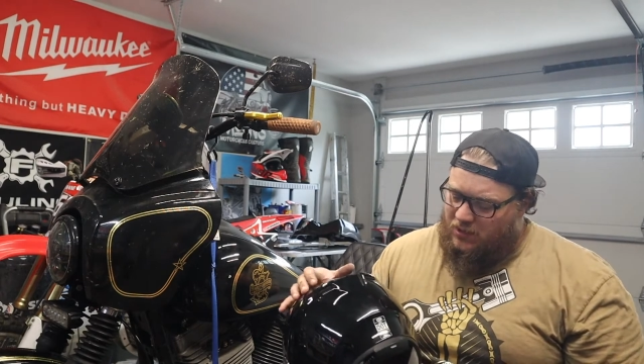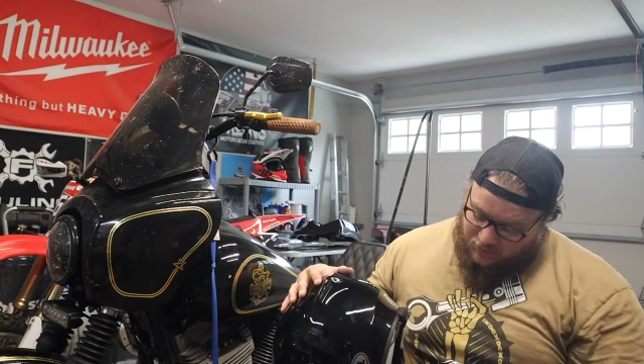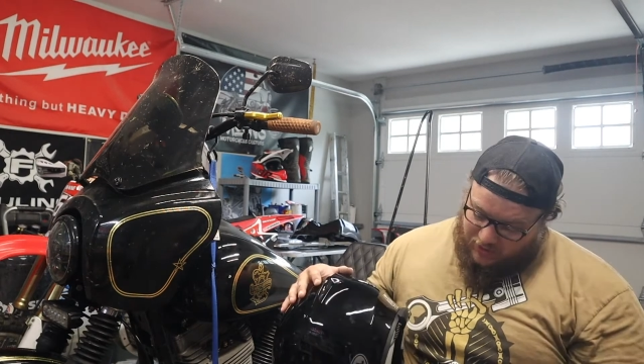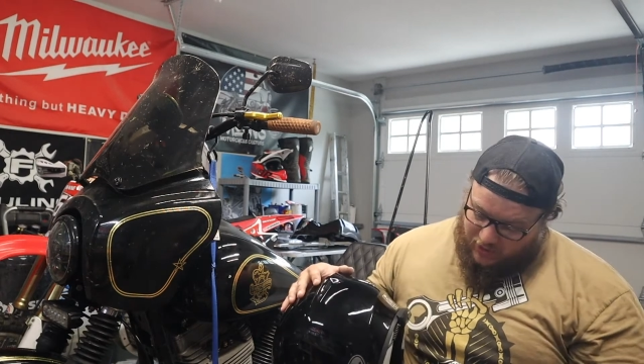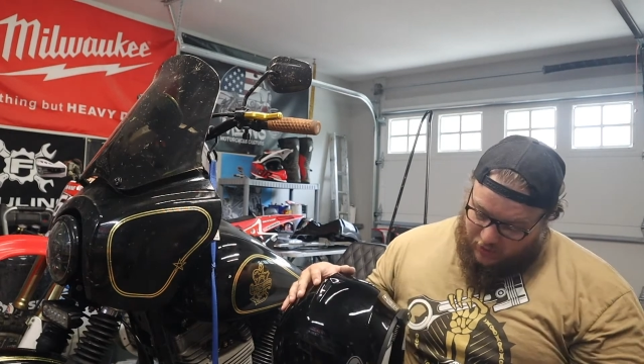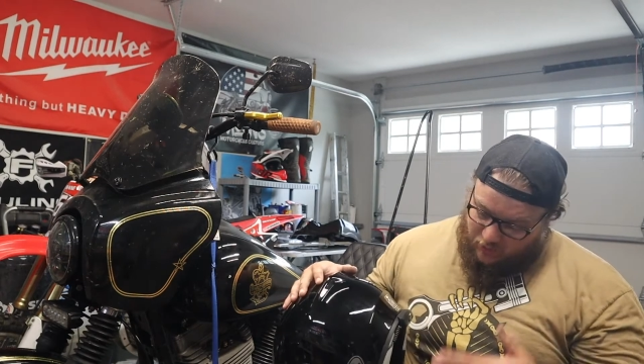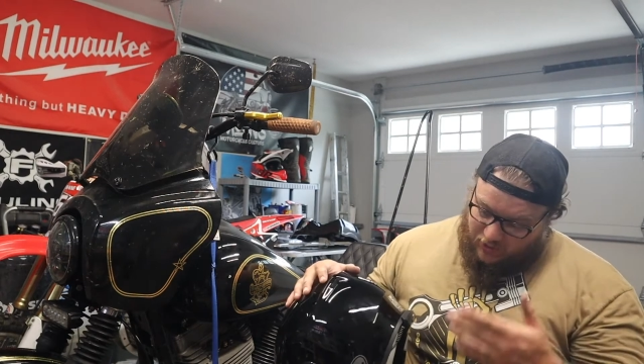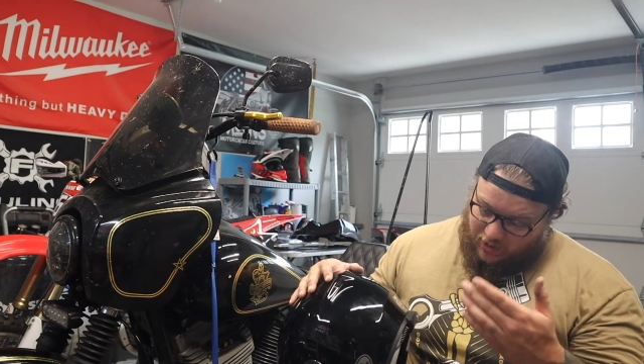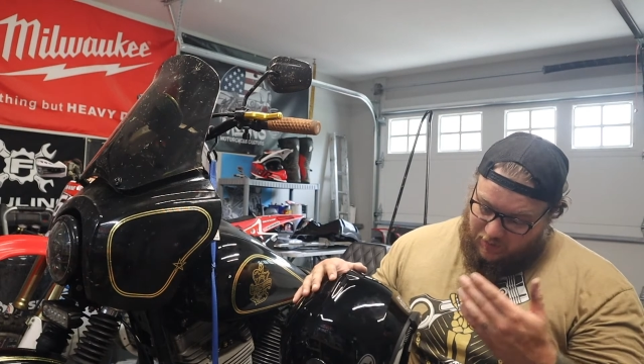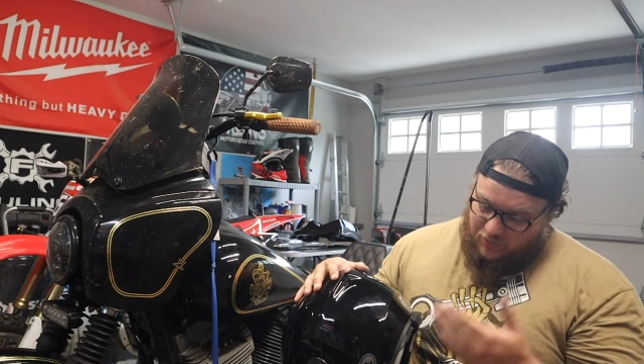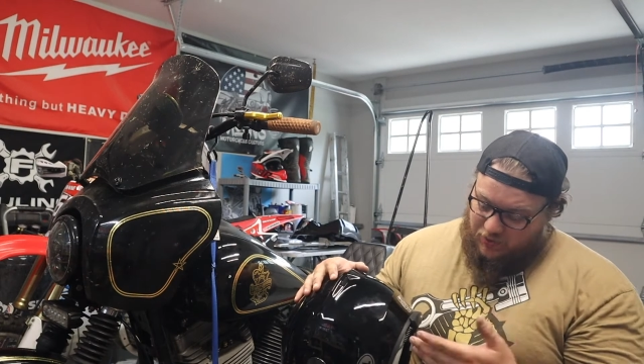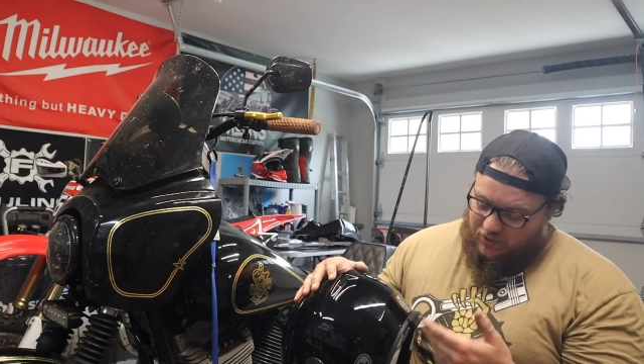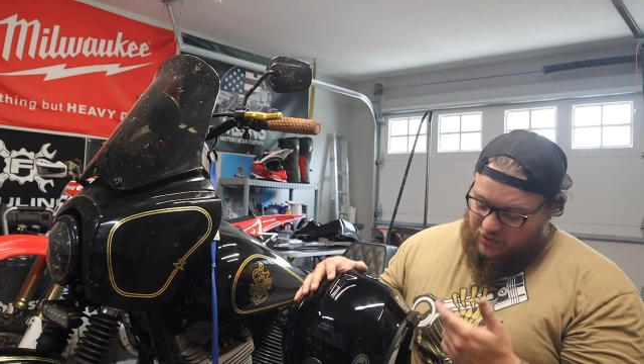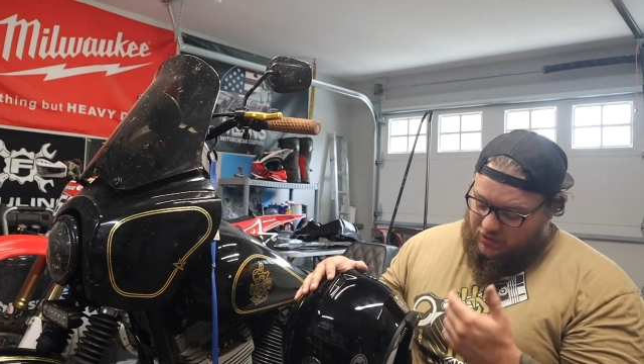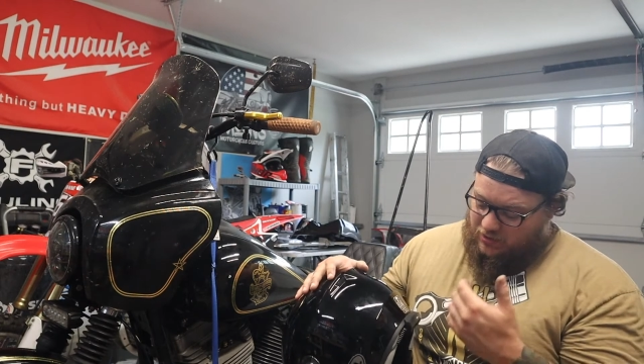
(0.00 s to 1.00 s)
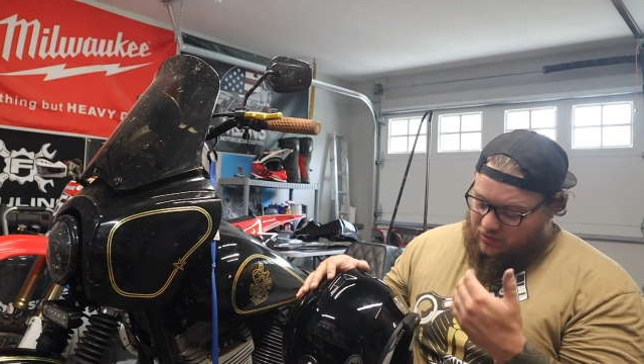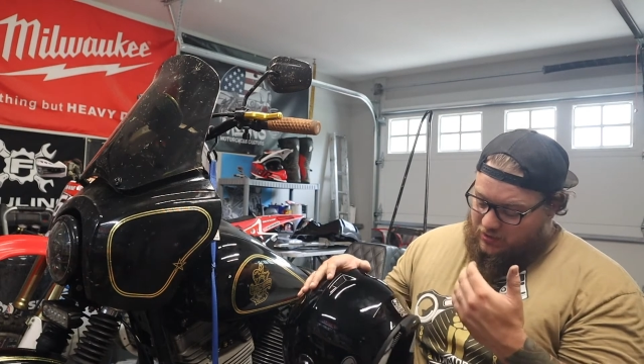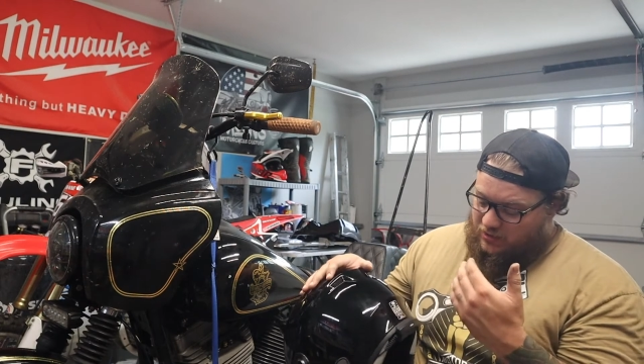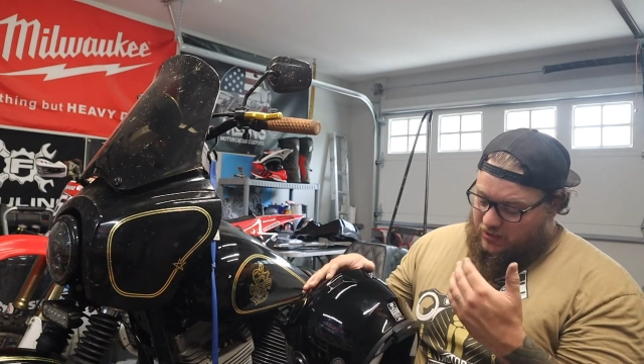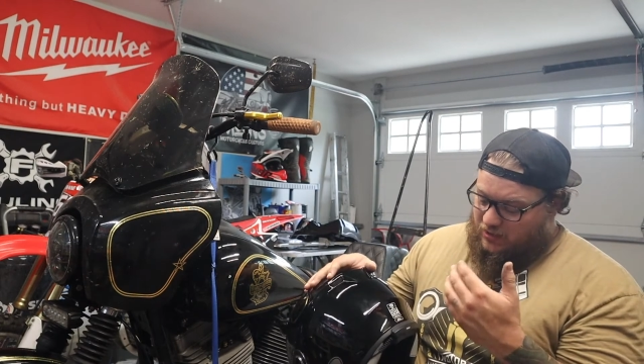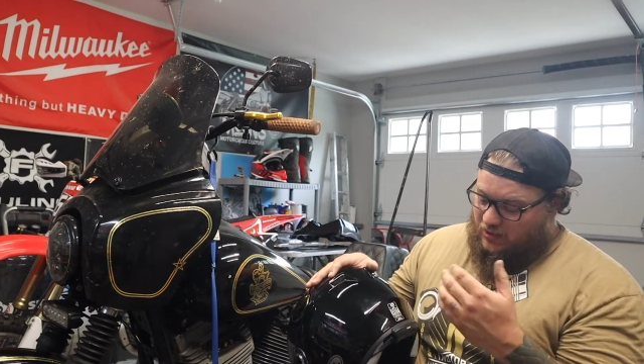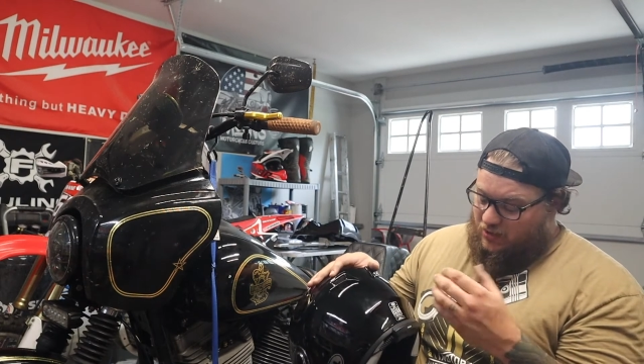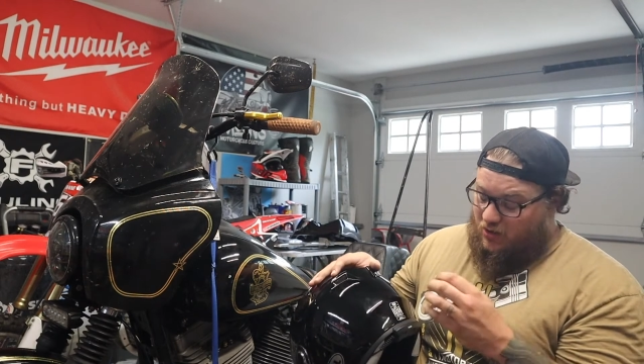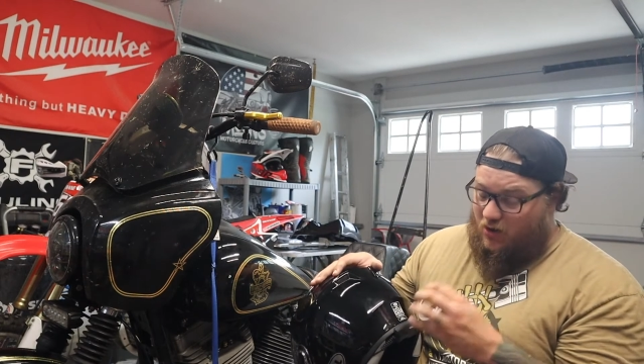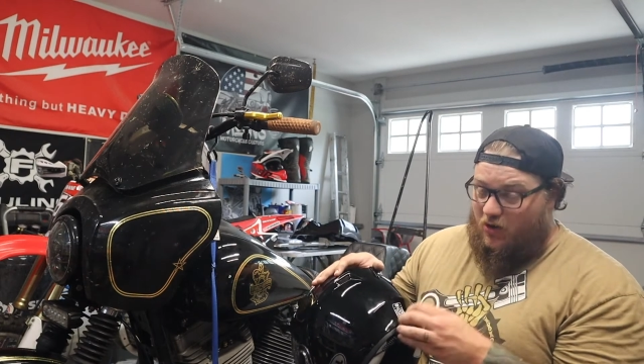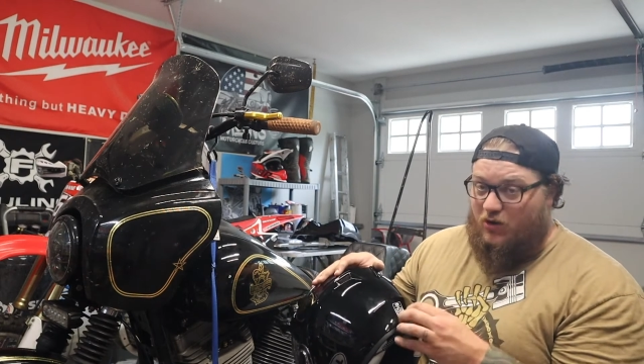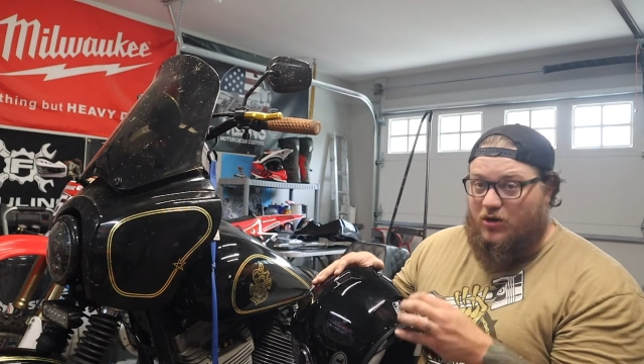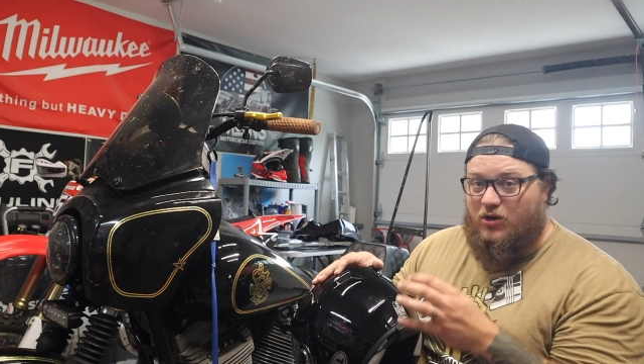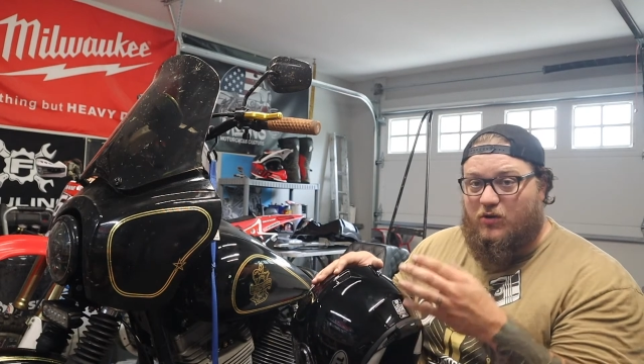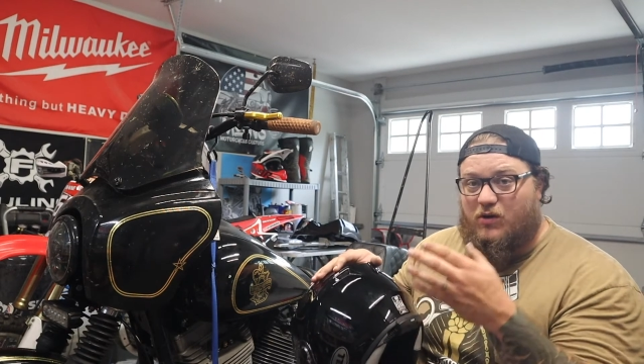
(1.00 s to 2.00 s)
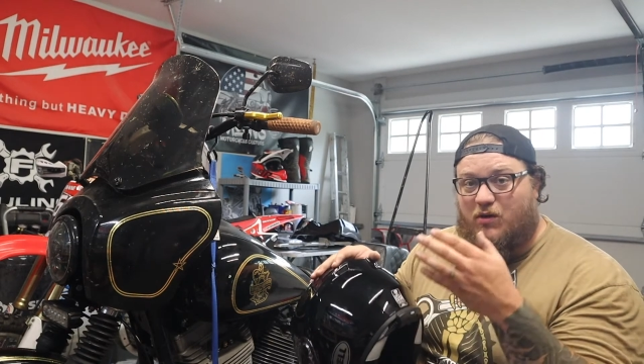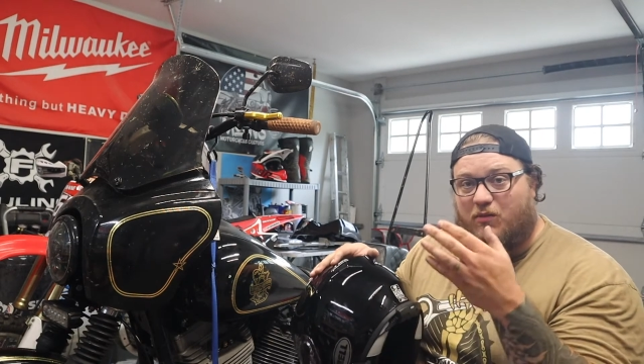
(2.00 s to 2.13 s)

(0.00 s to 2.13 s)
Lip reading: But yeah, when I put the Cardo